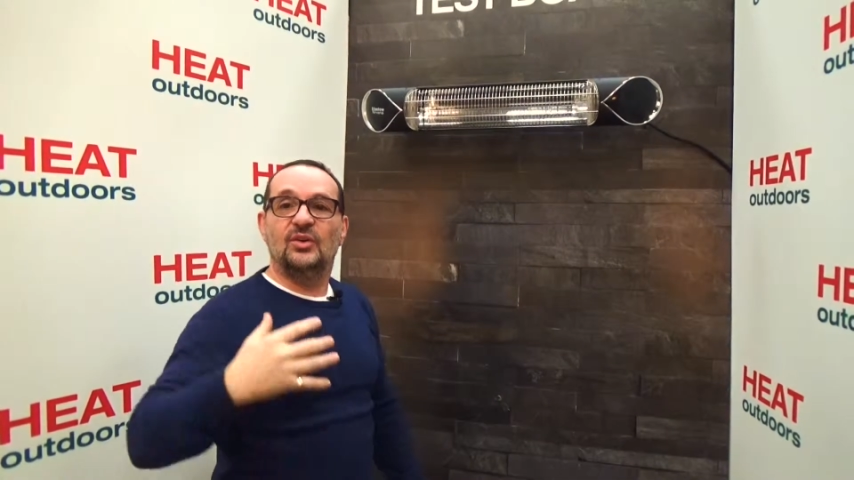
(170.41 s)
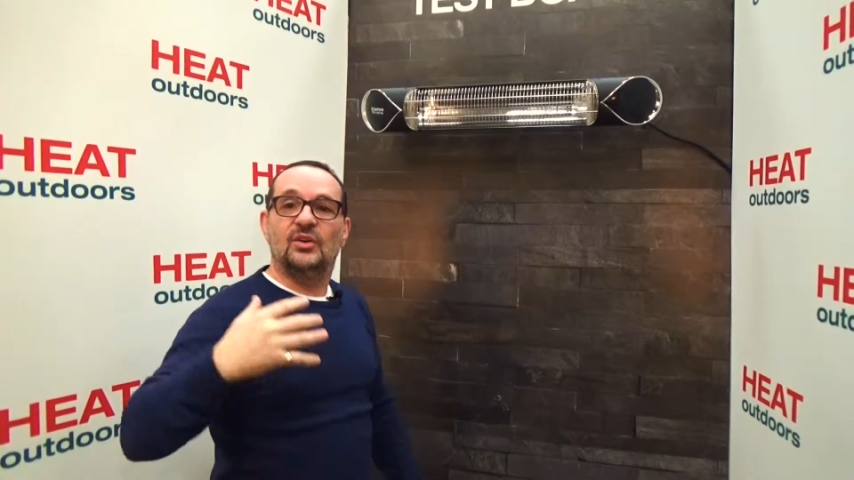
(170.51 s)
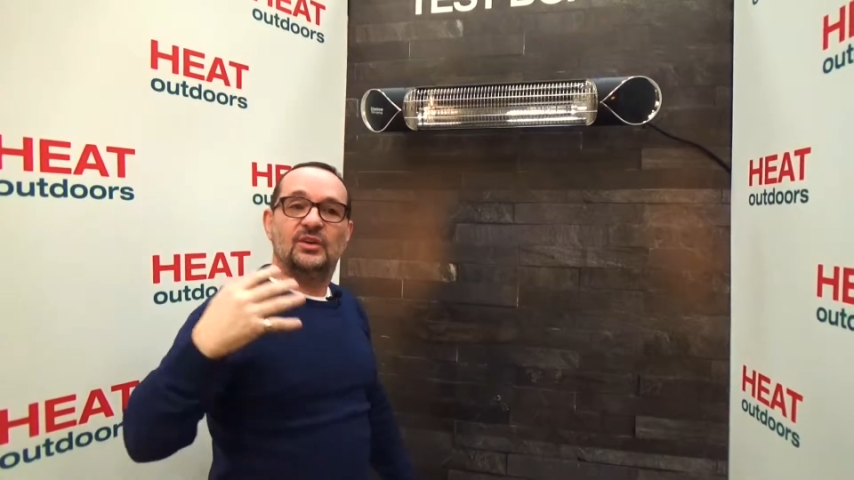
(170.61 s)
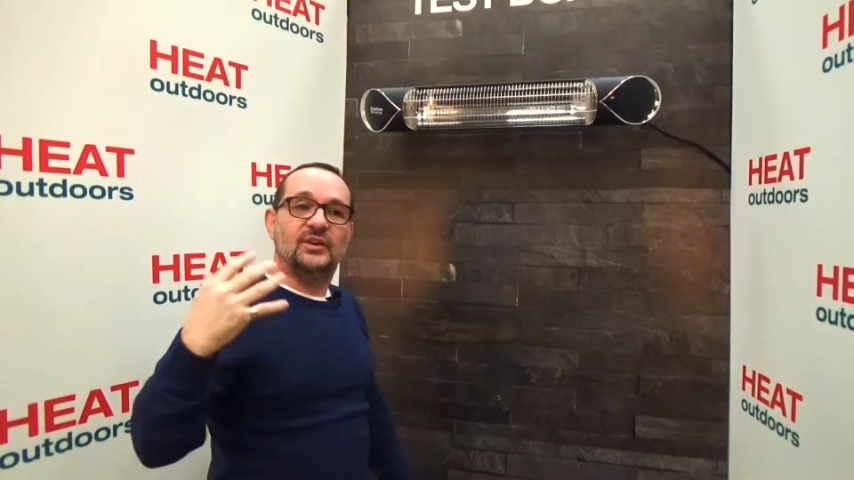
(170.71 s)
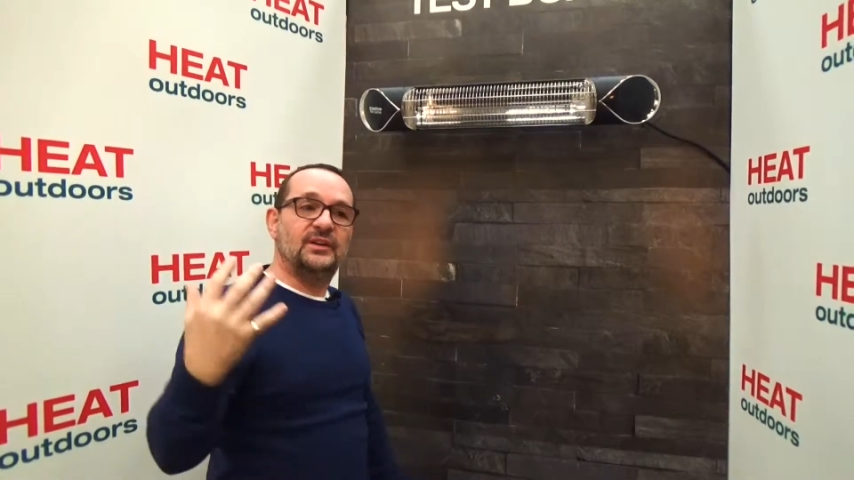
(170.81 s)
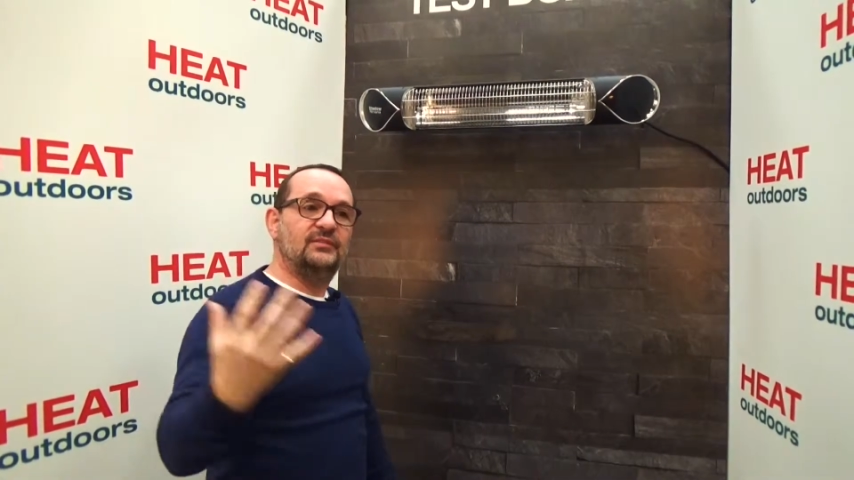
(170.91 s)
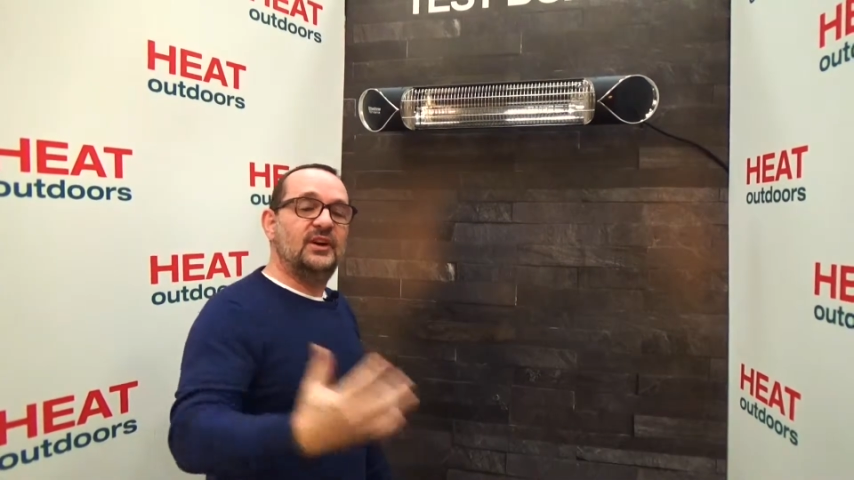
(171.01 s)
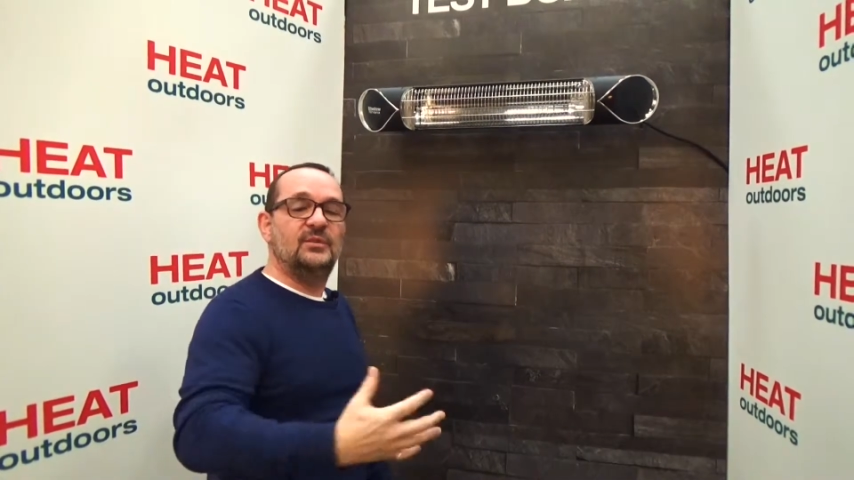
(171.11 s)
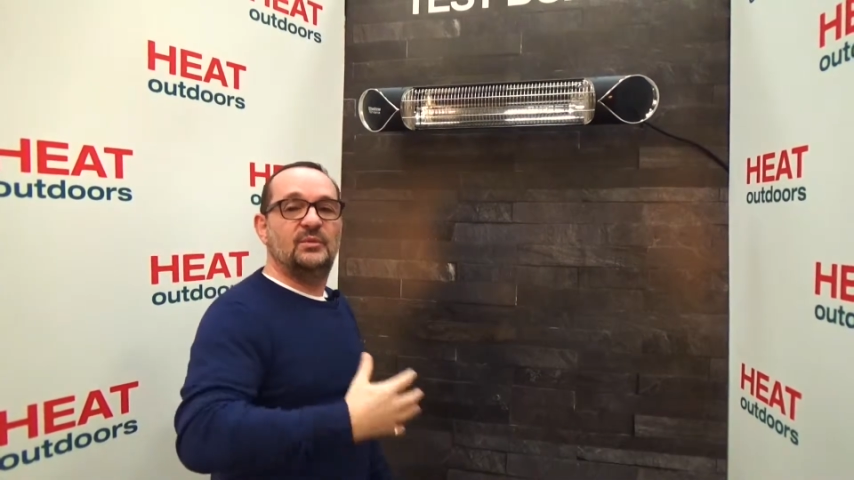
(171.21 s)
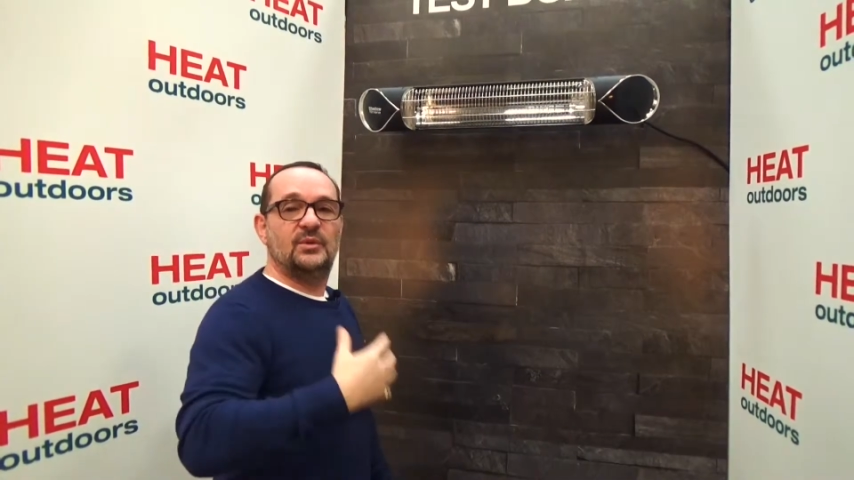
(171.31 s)
or an
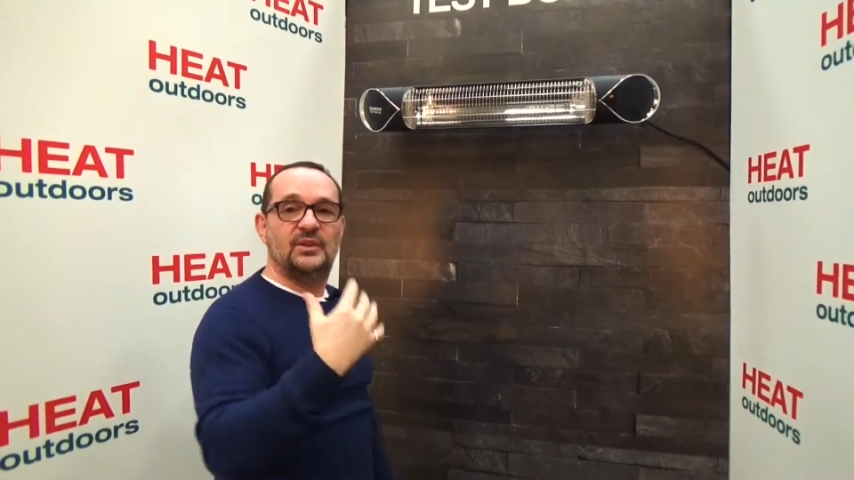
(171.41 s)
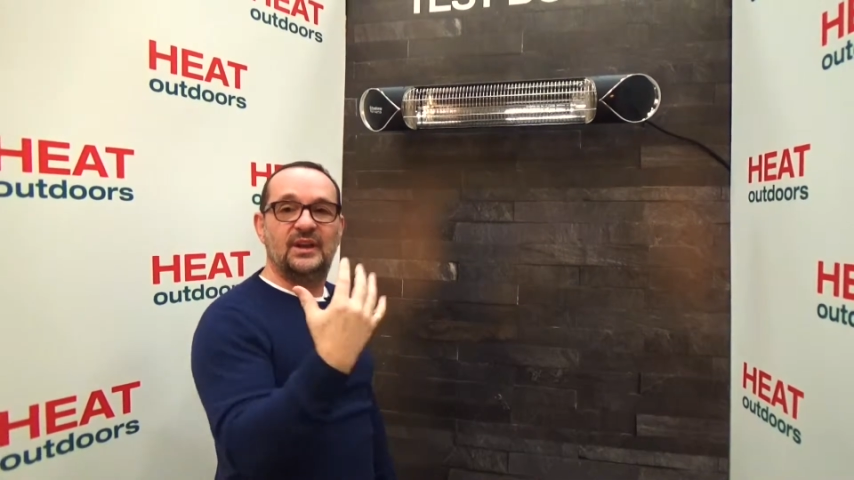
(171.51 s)
environment where the